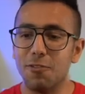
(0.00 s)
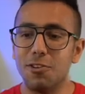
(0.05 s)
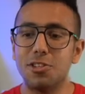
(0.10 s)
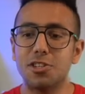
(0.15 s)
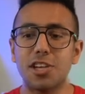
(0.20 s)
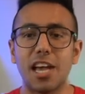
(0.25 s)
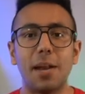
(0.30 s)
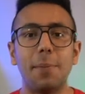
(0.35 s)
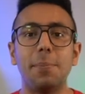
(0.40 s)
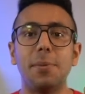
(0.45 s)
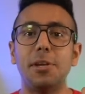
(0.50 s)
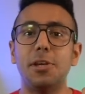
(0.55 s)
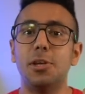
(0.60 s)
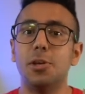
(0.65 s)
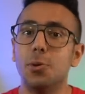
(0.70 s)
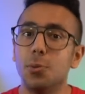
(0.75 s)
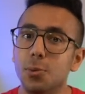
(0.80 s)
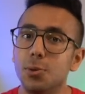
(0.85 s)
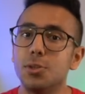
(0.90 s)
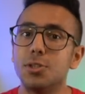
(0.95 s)
which can be
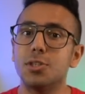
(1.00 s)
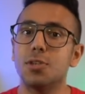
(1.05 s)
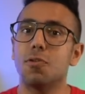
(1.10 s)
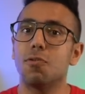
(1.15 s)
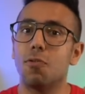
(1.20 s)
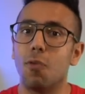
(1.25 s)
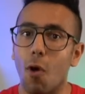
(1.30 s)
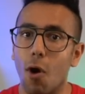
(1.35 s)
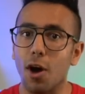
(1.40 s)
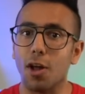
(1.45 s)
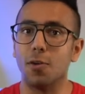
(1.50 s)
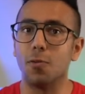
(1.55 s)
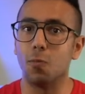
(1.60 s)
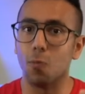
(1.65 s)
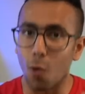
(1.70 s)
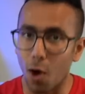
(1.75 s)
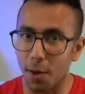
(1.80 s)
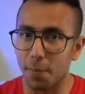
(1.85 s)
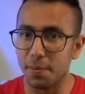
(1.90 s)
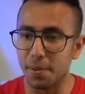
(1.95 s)
used for
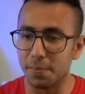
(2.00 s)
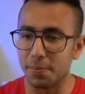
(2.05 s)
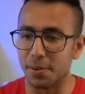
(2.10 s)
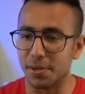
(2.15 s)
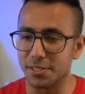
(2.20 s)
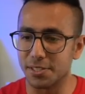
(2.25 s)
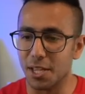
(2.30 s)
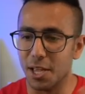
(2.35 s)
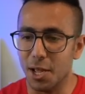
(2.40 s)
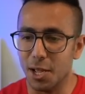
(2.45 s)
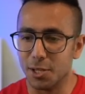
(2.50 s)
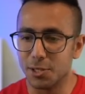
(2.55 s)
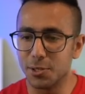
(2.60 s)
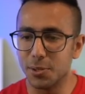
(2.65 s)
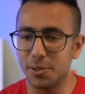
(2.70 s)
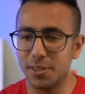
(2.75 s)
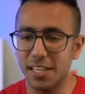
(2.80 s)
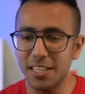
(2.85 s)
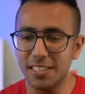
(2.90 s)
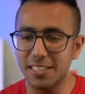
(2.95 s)
wallpapers.
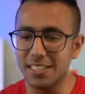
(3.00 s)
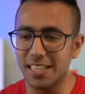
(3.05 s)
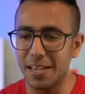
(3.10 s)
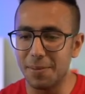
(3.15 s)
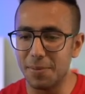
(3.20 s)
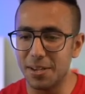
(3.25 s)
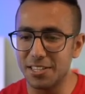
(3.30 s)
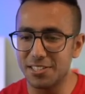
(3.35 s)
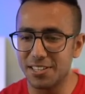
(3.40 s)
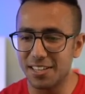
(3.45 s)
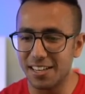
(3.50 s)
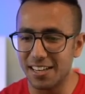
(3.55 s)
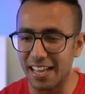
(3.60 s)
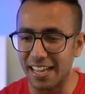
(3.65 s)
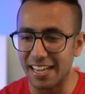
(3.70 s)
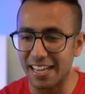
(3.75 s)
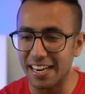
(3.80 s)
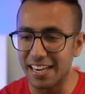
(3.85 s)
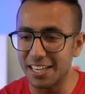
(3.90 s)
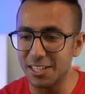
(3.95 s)
So this image
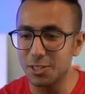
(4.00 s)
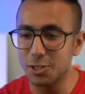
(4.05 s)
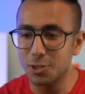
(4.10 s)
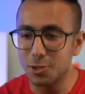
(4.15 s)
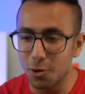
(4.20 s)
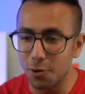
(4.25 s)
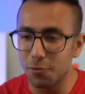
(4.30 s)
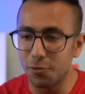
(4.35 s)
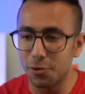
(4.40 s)
like it is so